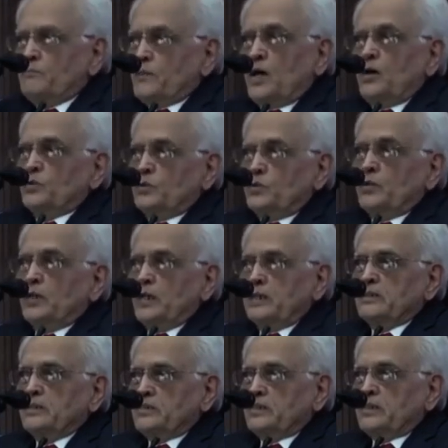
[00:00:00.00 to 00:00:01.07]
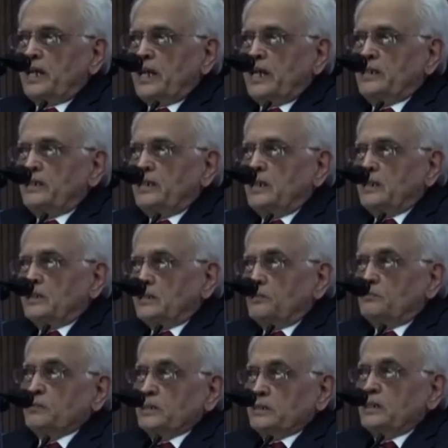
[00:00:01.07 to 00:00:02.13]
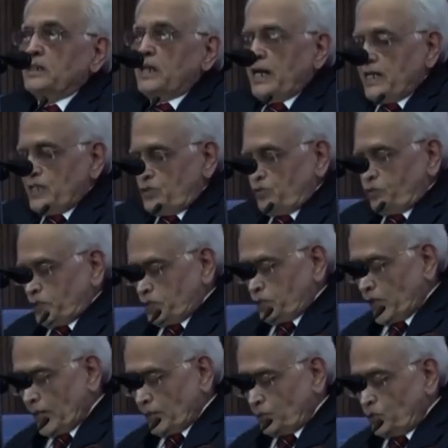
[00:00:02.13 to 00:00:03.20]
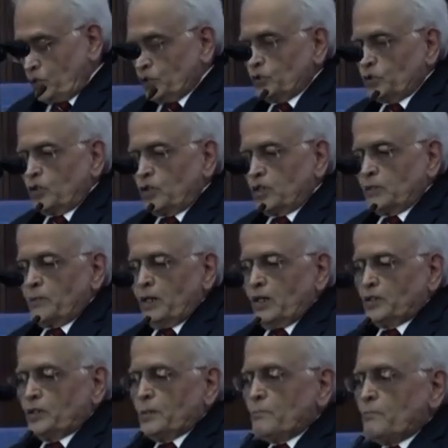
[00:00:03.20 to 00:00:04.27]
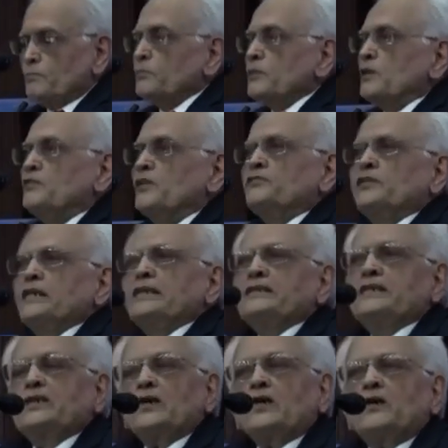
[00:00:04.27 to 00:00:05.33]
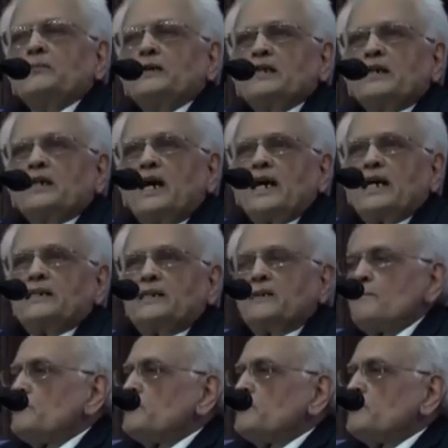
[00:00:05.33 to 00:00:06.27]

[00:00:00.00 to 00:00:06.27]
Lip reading: now you will understand the further heights which I am going to talk about. 15-kilometer height.